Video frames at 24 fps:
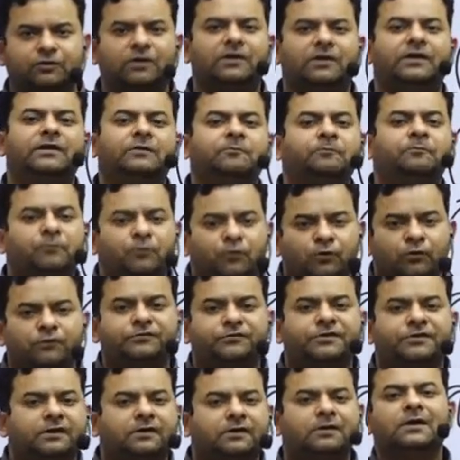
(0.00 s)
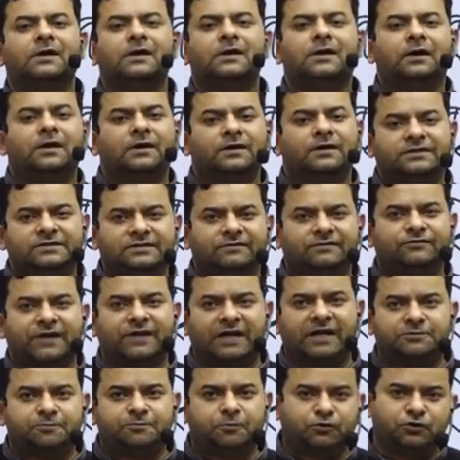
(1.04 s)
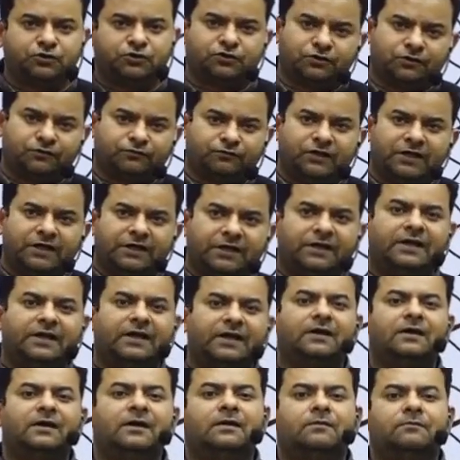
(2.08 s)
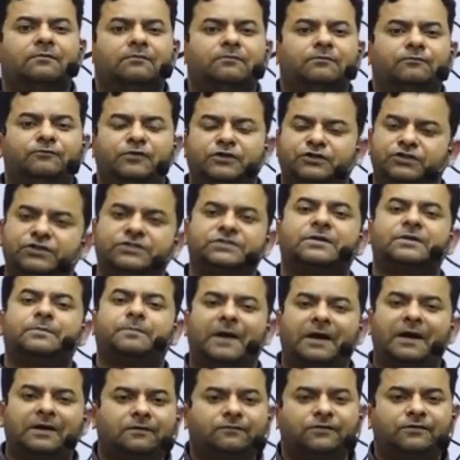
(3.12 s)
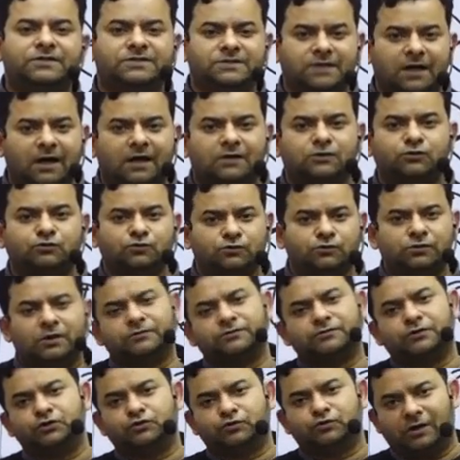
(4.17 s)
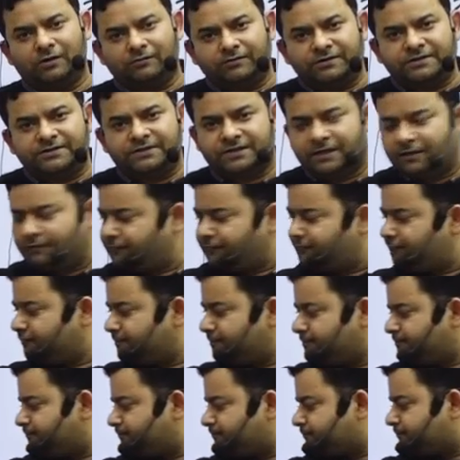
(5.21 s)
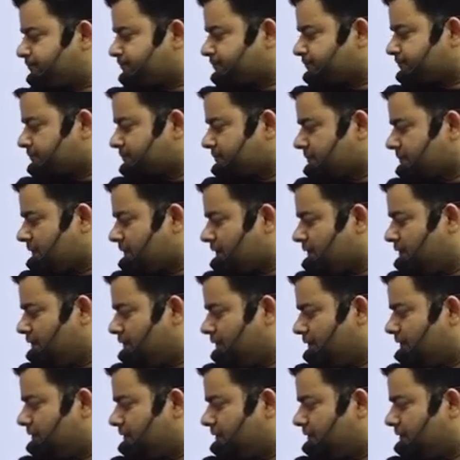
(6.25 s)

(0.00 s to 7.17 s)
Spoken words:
improve the reserve transposition of the India, which is the part of the SARC 2012 itself. Good.